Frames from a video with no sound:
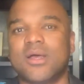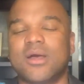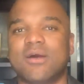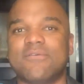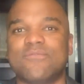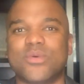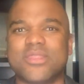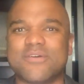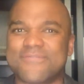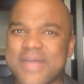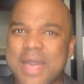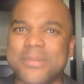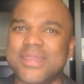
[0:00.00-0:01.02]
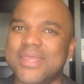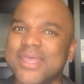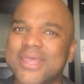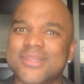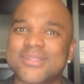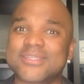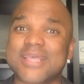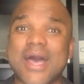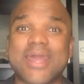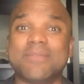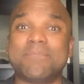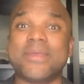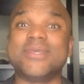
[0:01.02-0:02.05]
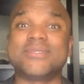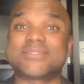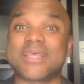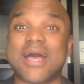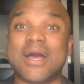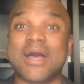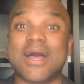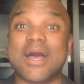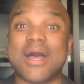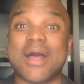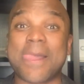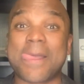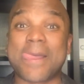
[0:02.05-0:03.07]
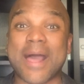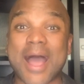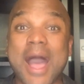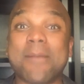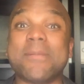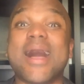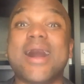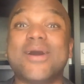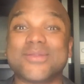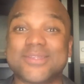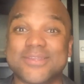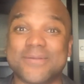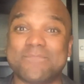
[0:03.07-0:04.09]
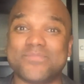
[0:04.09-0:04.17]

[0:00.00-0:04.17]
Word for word: of when the famine hit, decided, peace, I'm out.